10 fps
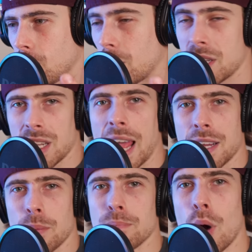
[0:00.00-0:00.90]
Which,
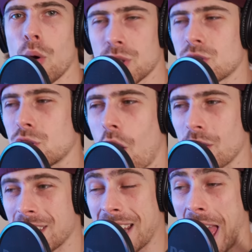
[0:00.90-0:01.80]
like most
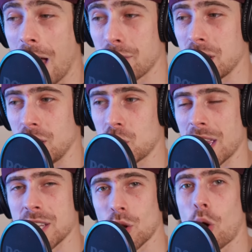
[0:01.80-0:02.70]
songs that have a key
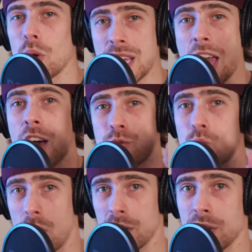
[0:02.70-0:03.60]
change, only have
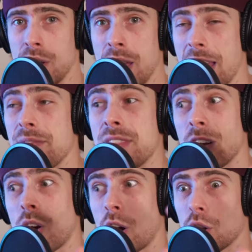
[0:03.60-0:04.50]
one. And
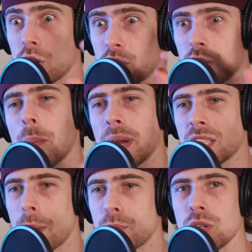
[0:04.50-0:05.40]
there are some
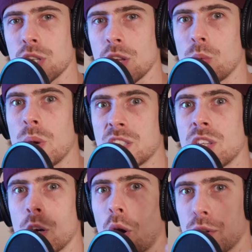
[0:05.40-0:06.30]
exceptions in which
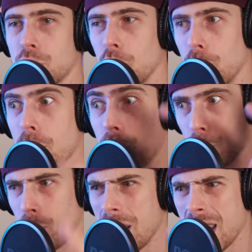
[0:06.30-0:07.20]
there are two, but
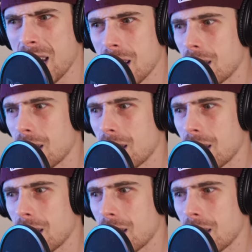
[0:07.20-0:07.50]
three?